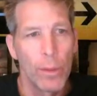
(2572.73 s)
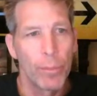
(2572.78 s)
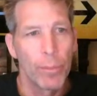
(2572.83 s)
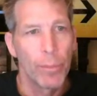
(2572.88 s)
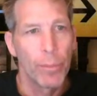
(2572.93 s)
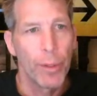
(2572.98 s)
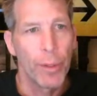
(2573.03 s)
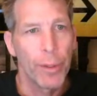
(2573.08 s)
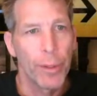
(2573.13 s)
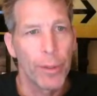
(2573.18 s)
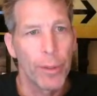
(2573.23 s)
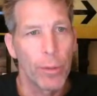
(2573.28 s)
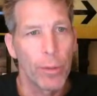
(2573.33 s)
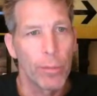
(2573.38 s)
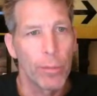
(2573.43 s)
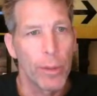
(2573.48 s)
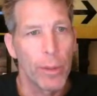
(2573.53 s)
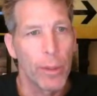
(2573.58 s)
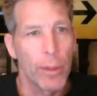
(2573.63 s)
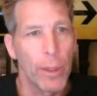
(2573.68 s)
There you go.
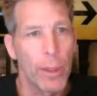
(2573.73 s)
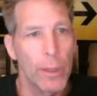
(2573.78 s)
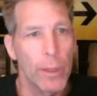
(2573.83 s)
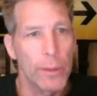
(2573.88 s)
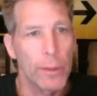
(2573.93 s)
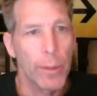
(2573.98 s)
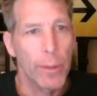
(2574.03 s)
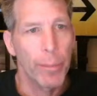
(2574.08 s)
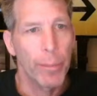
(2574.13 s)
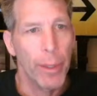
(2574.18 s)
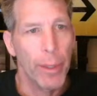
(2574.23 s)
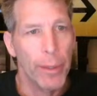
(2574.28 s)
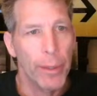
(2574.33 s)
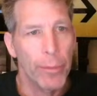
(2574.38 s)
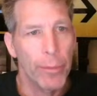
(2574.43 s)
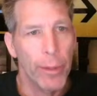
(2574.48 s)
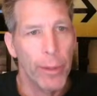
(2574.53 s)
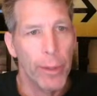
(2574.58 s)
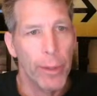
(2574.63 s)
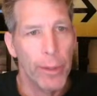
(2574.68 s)
Now it has the
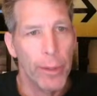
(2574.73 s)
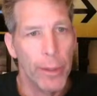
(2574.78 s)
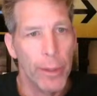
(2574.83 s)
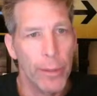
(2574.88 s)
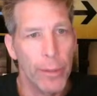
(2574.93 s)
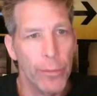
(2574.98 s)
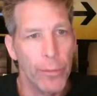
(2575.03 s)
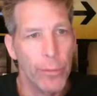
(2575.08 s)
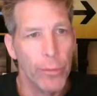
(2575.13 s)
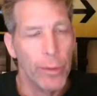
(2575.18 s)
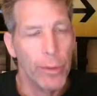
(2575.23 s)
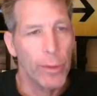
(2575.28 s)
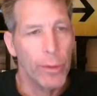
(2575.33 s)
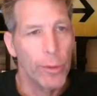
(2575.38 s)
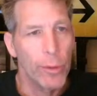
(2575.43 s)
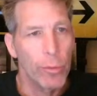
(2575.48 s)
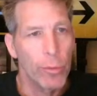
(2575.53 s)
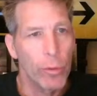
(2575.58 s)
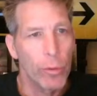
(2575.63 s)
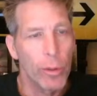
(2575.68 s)
pancreatic cancer in the
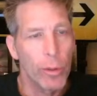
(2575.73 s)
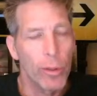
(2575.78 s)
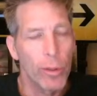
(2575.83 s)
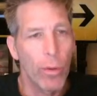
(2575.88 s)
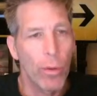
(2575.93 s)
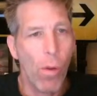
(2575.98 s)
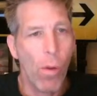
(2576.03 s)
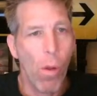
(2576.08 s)
URL.